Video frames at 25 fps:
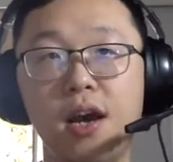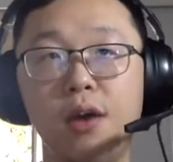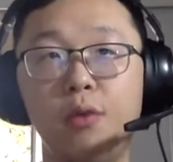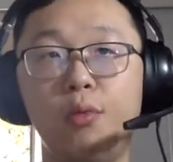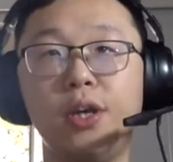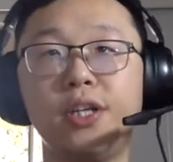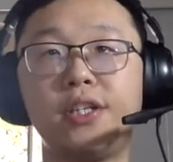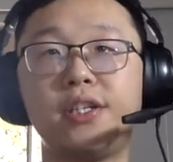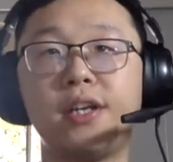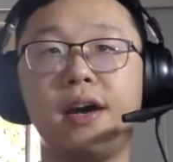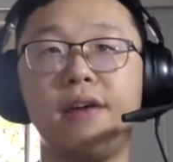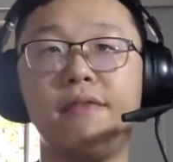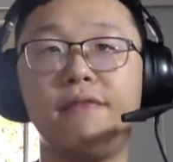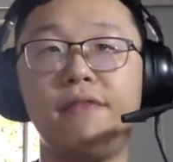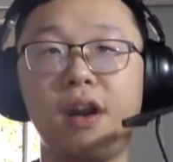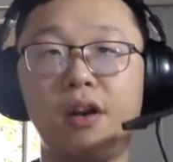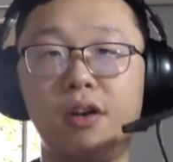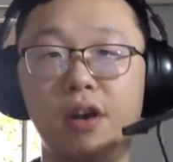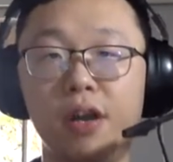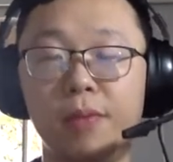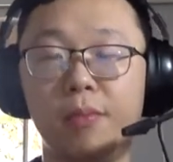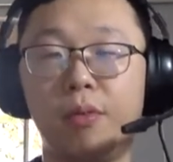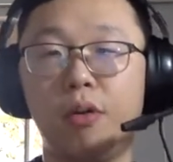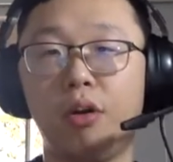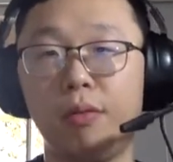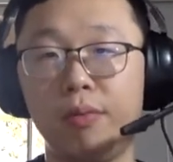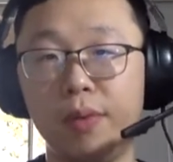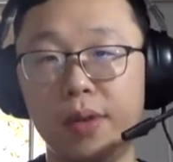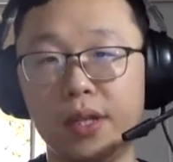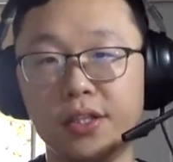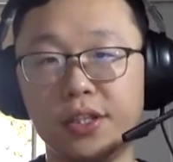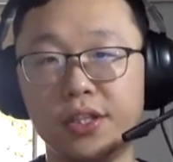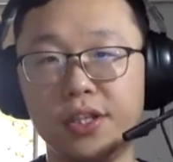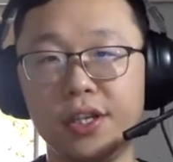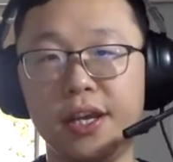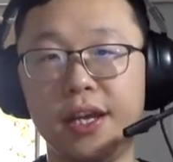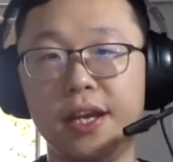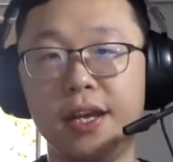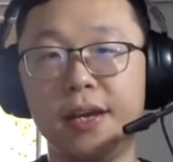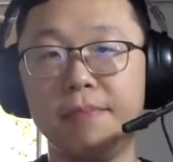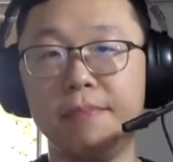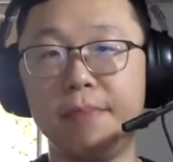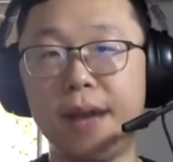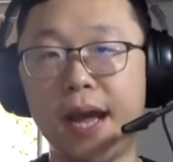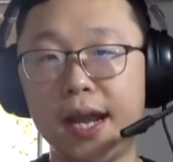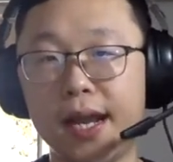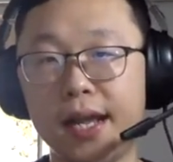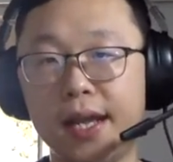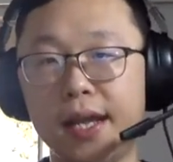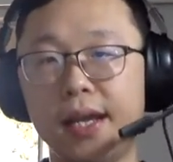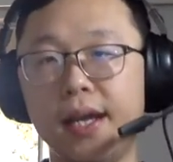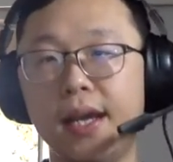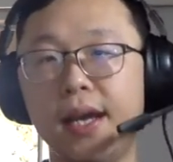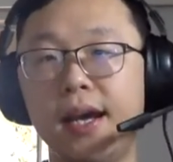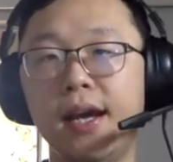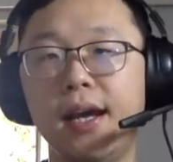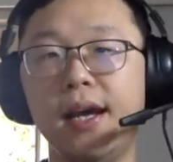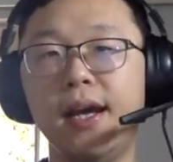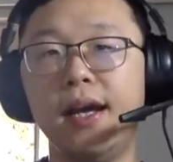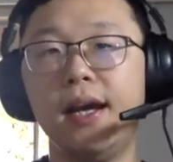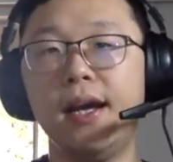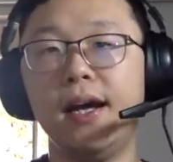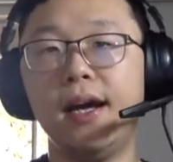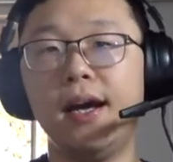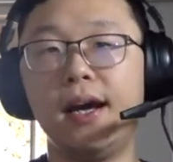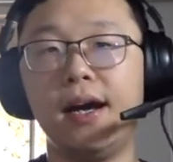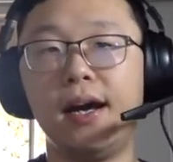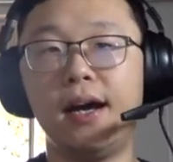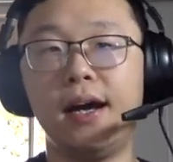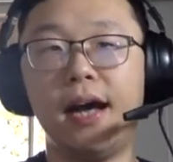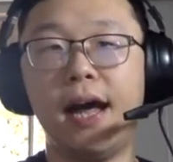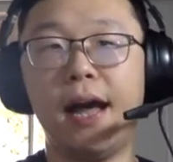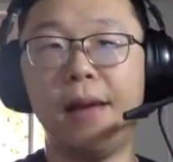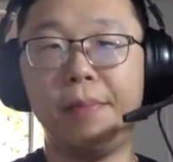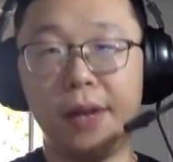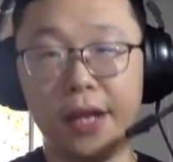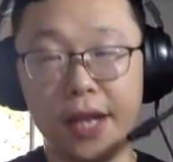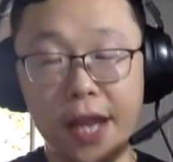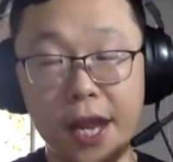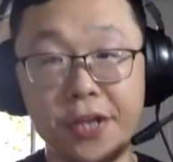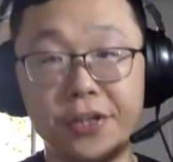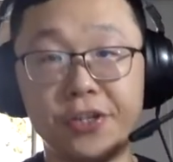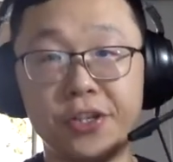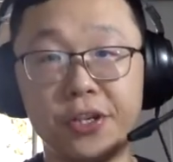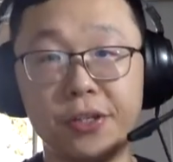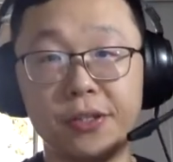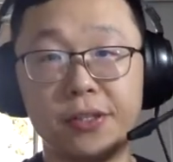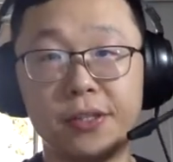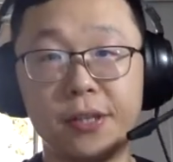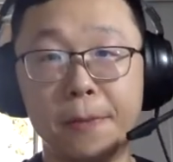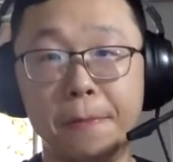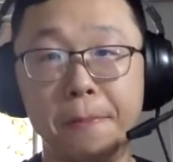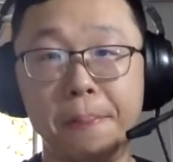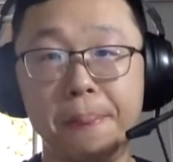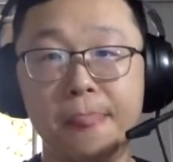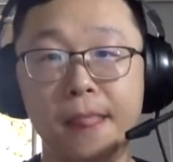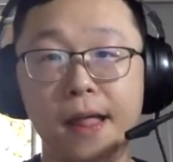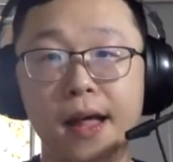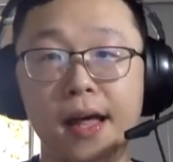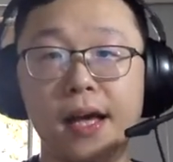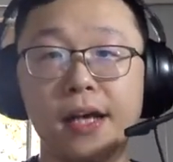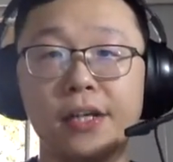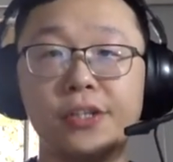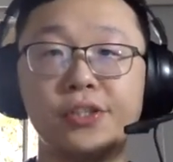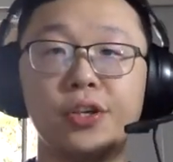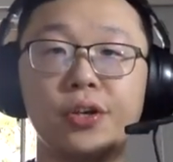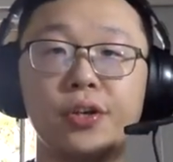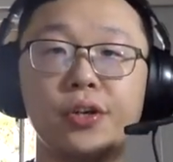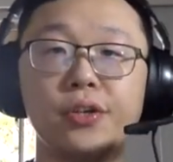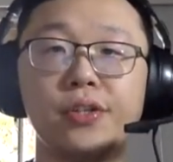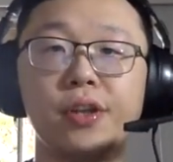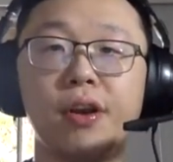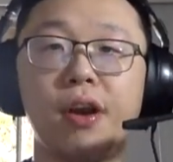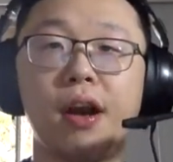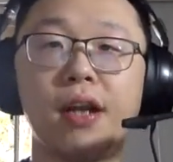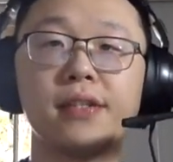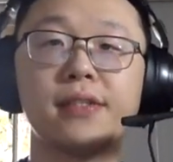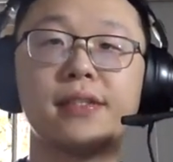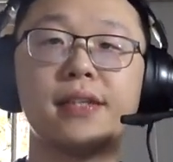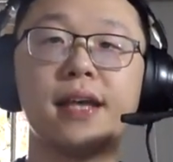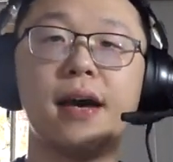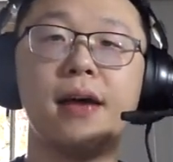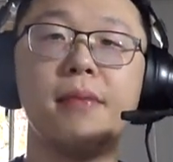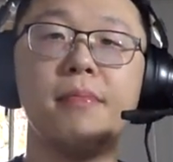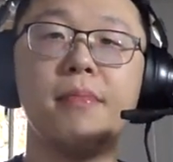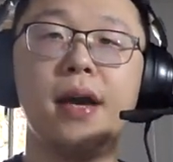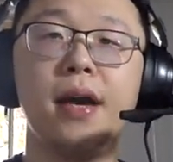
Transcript: which are very important in many applications. So there are some